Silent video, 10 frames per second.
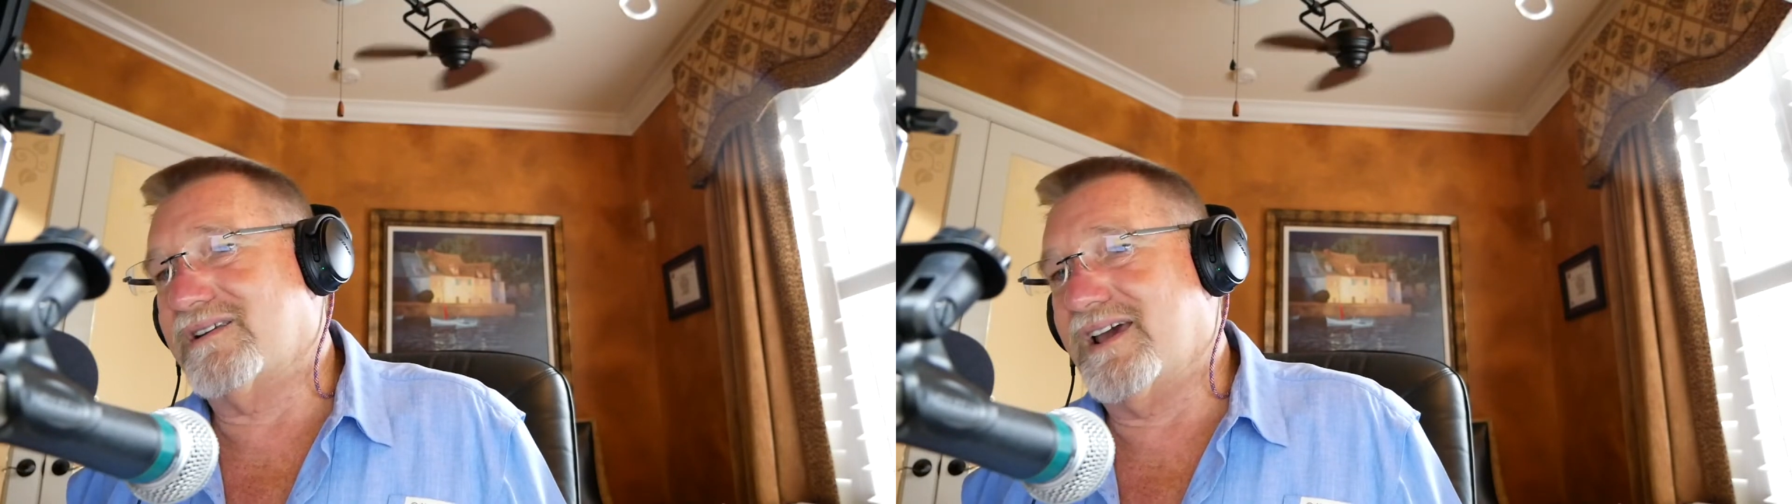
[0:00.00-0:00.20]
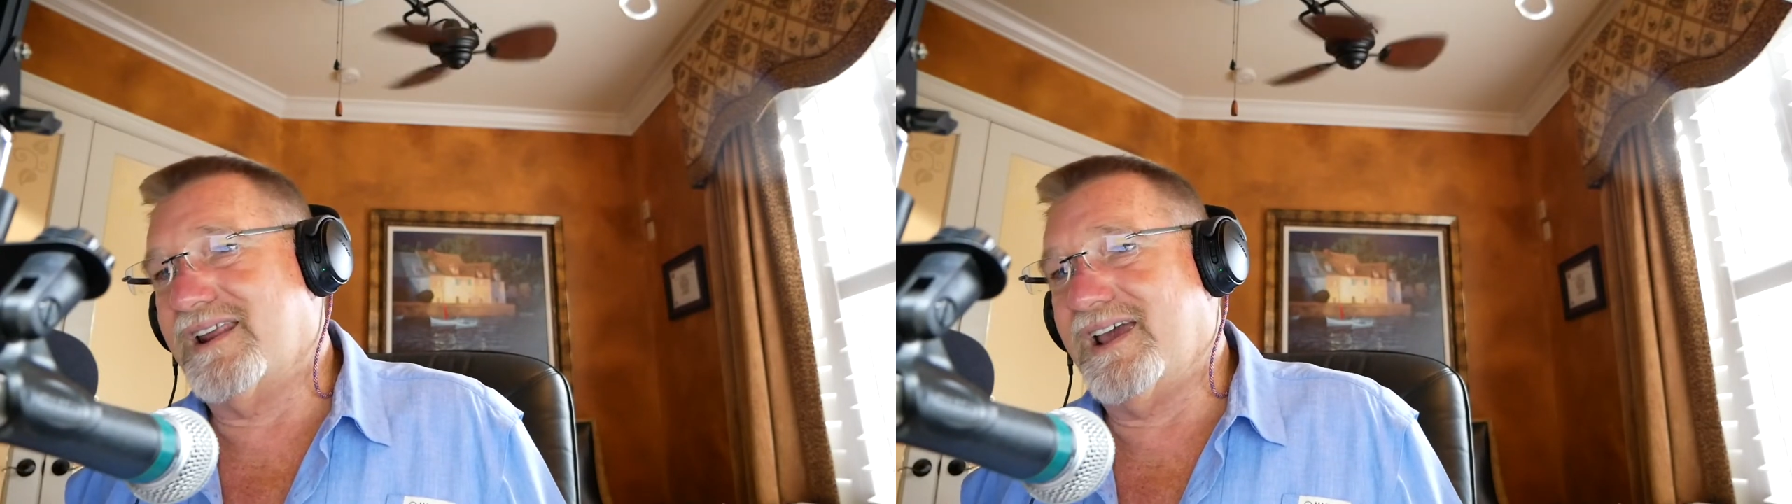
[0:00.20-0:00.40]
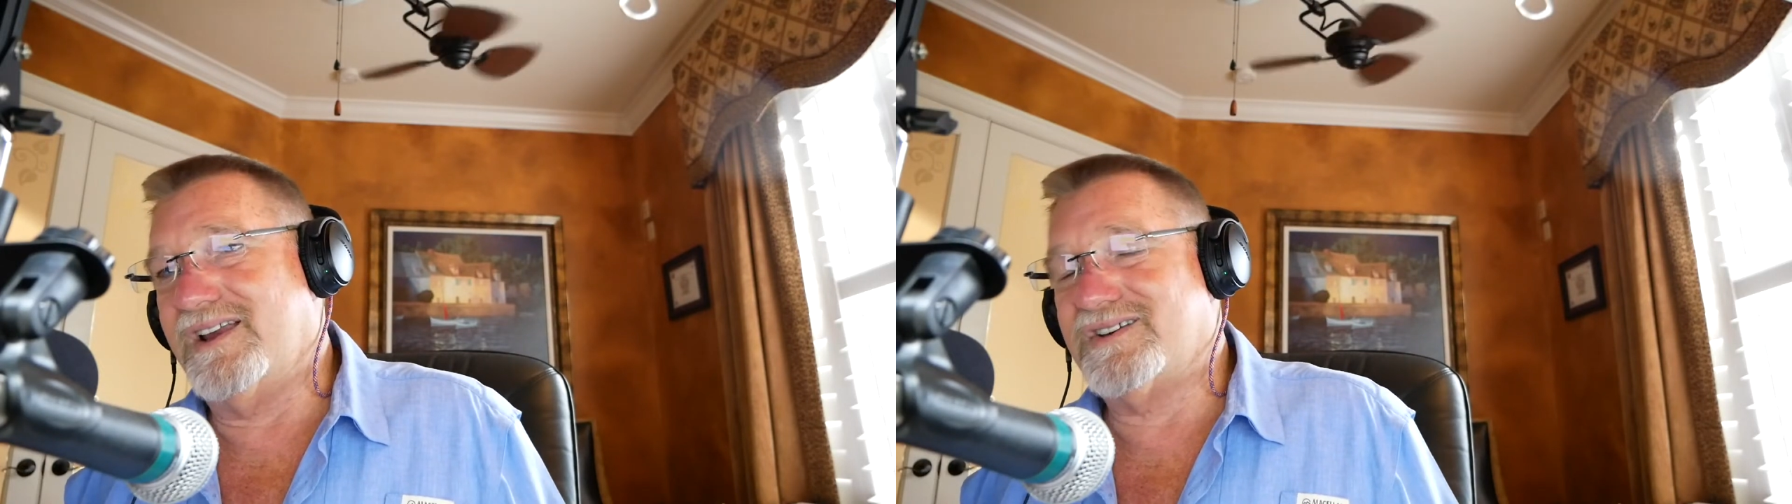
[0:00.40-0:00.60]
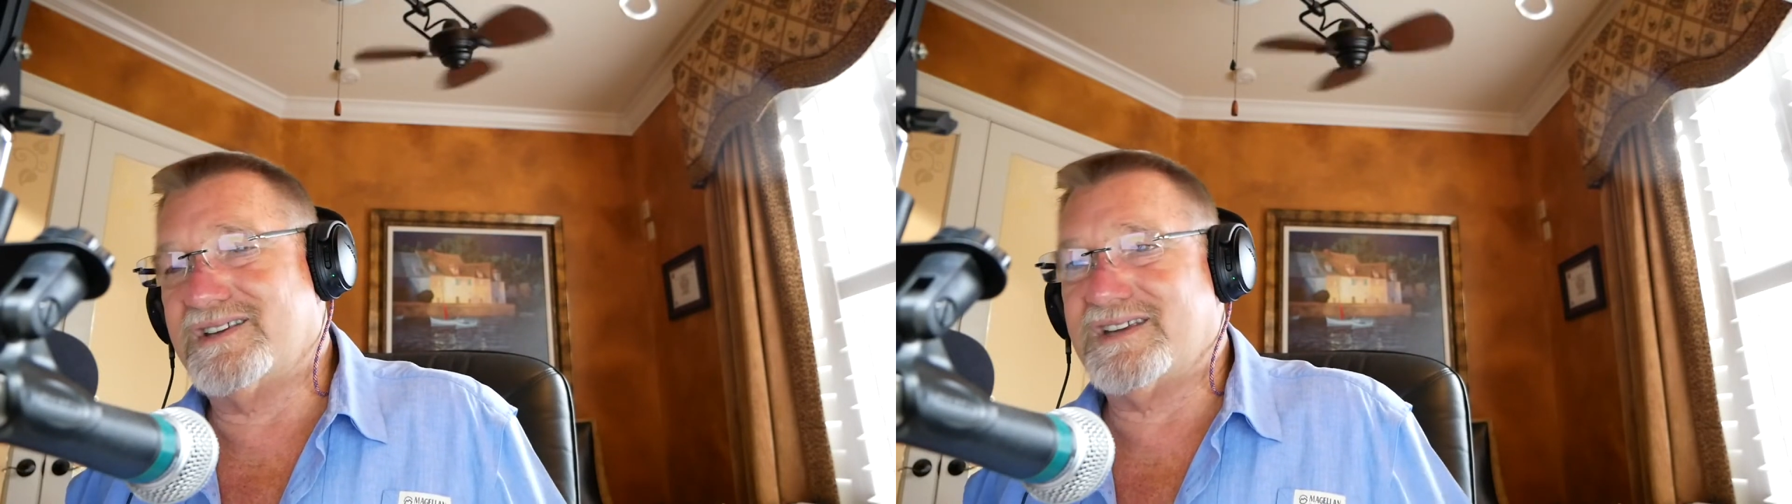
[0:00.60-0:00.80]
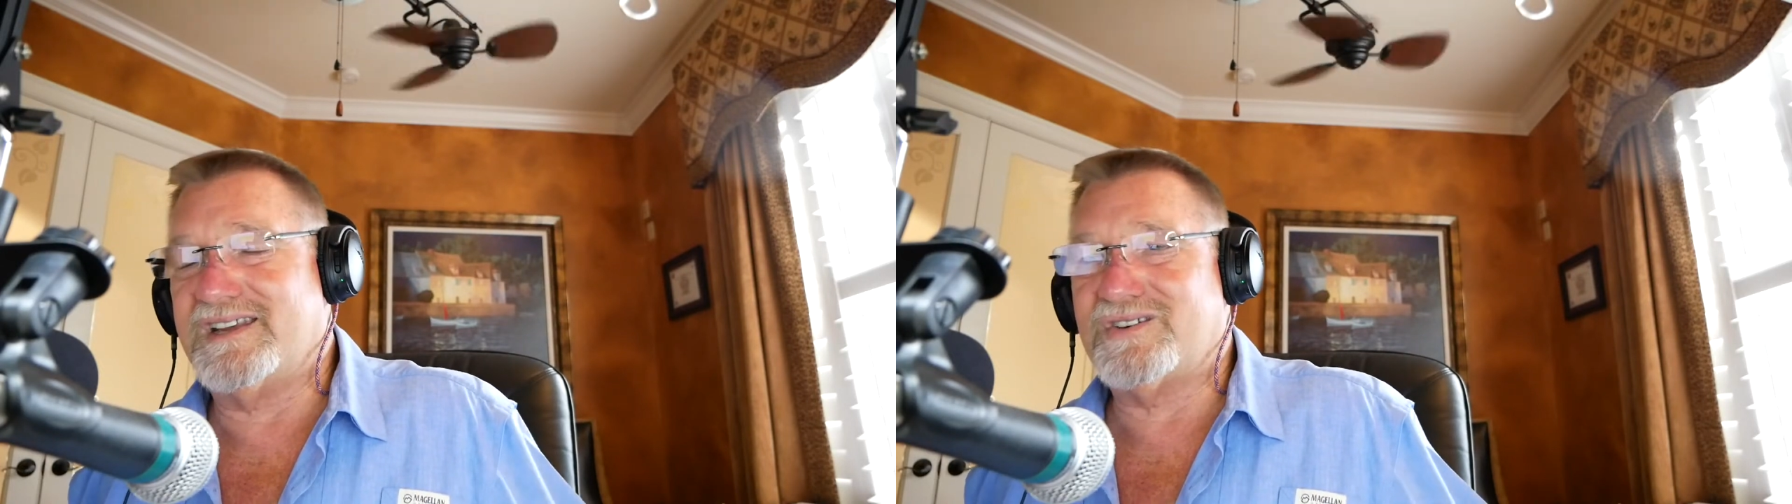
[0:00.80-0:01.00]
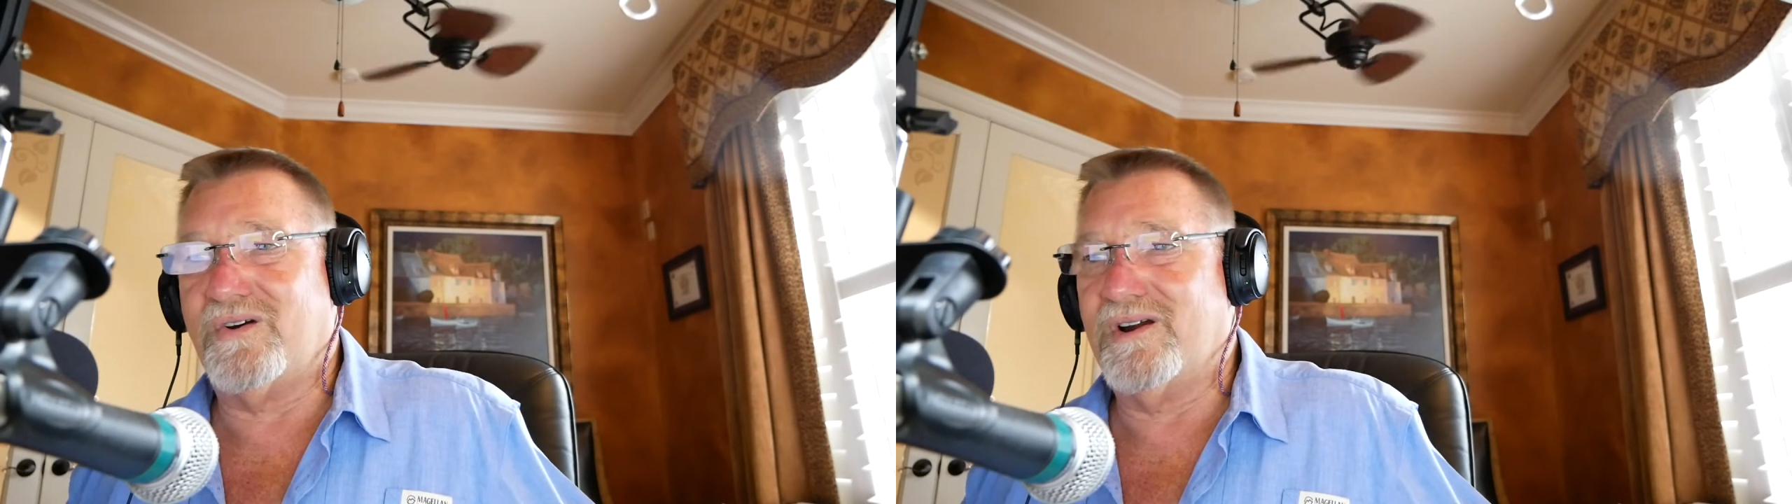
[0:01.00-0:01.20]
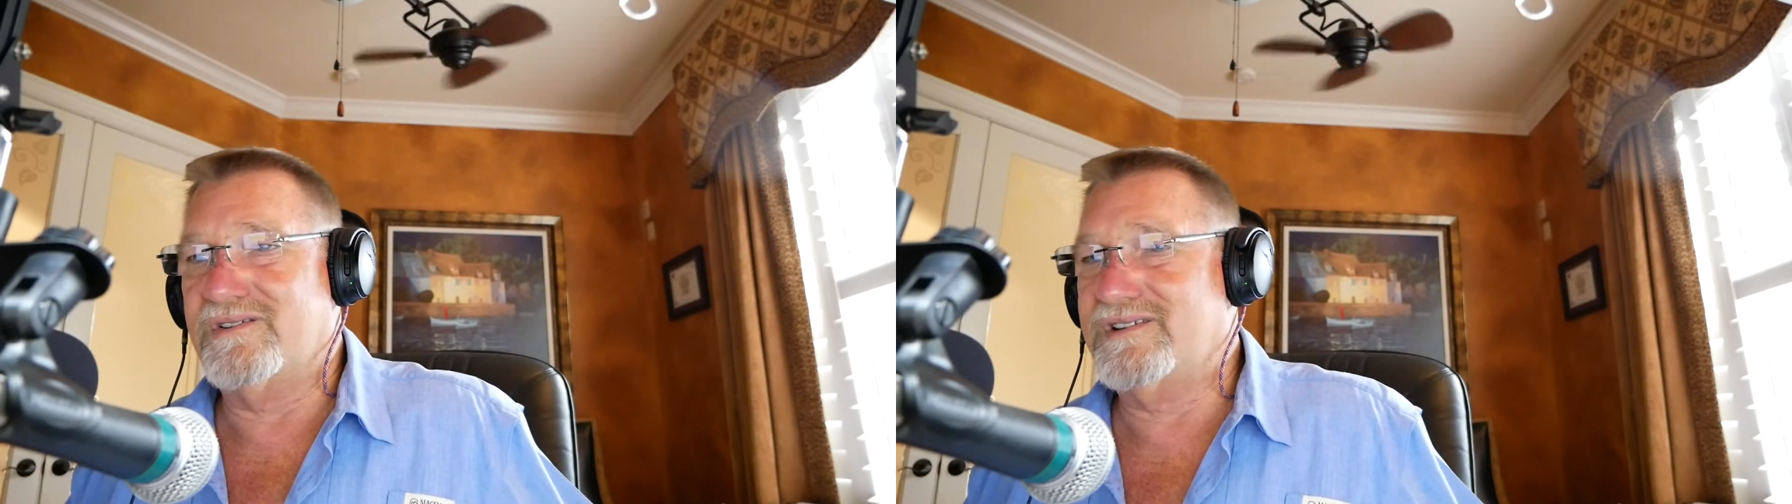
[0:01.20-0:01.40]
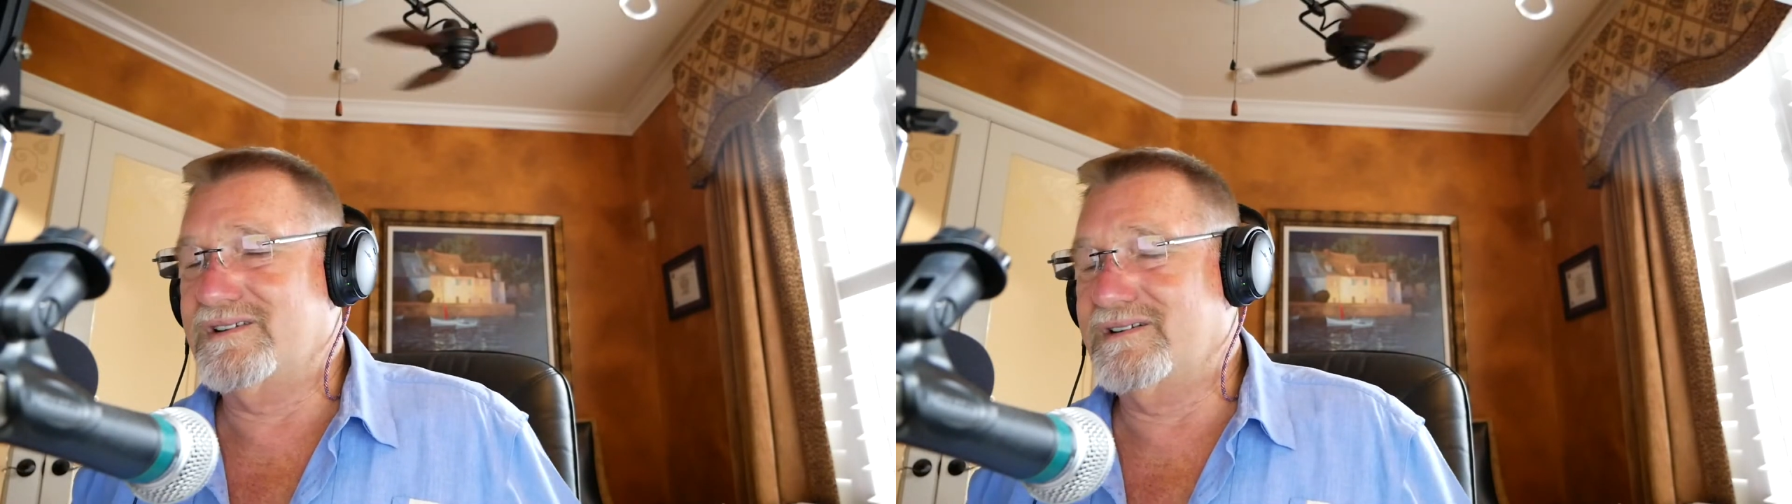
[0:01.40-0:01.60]
that age it's it's
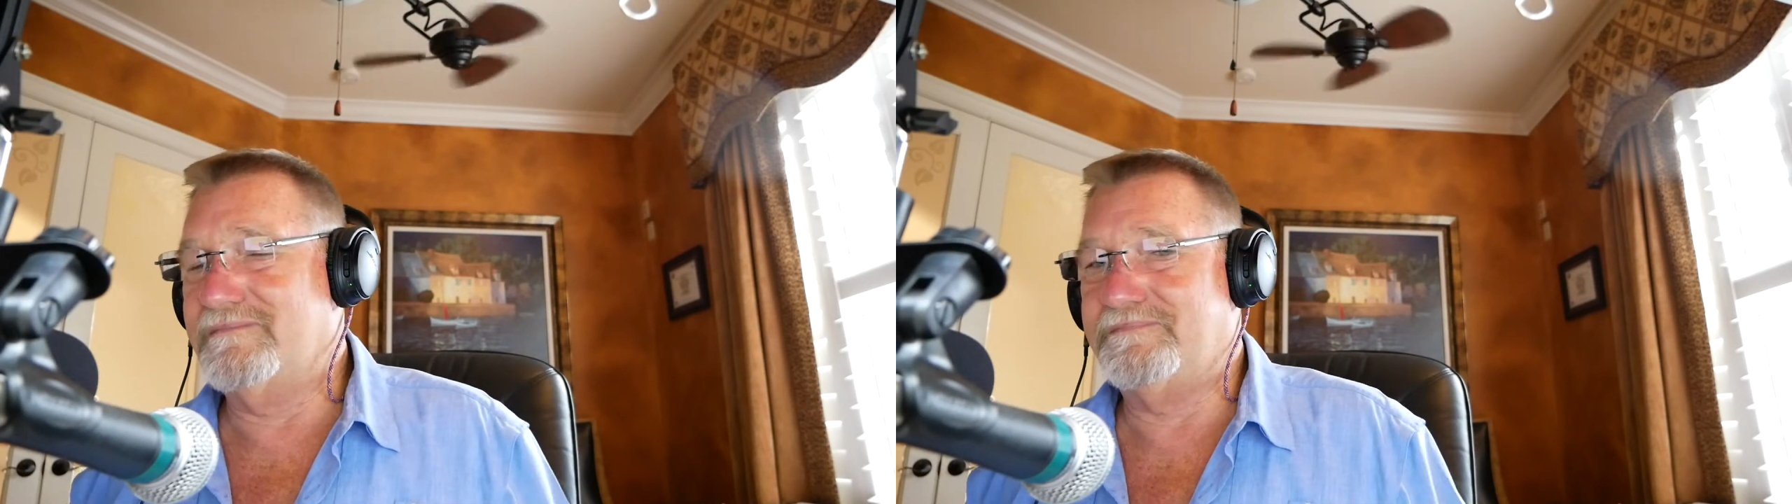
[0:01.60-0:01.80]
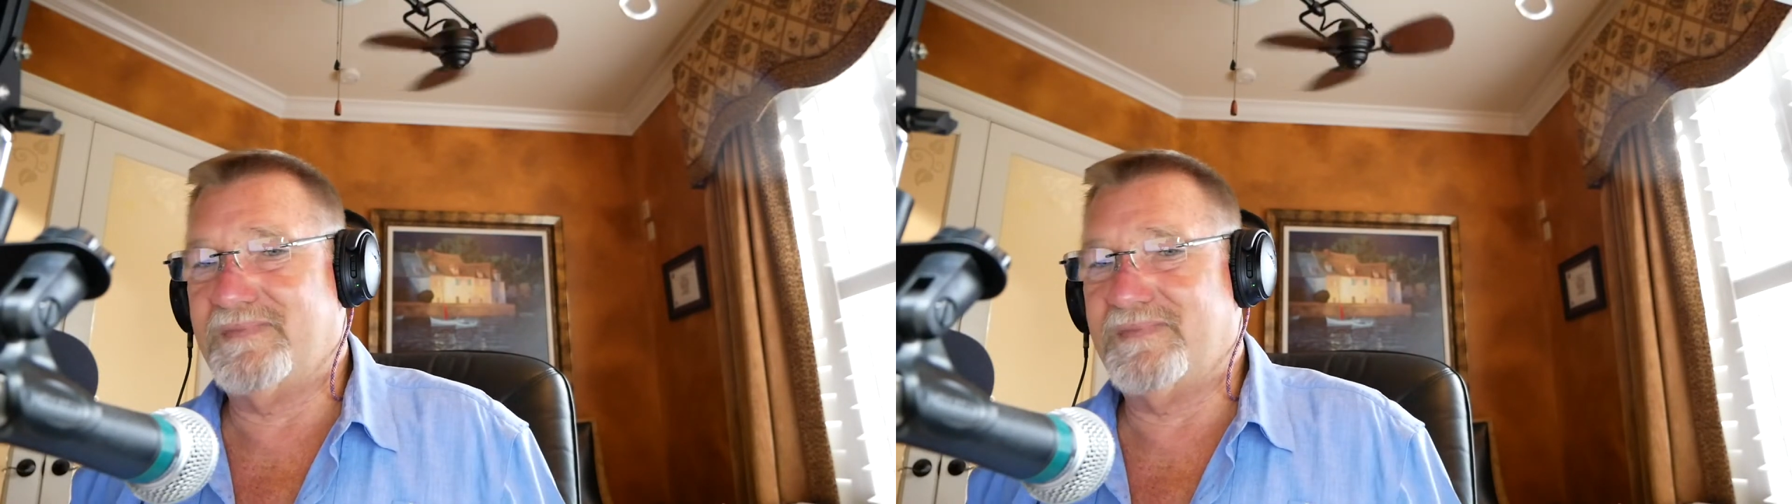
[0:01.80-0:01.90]
hard to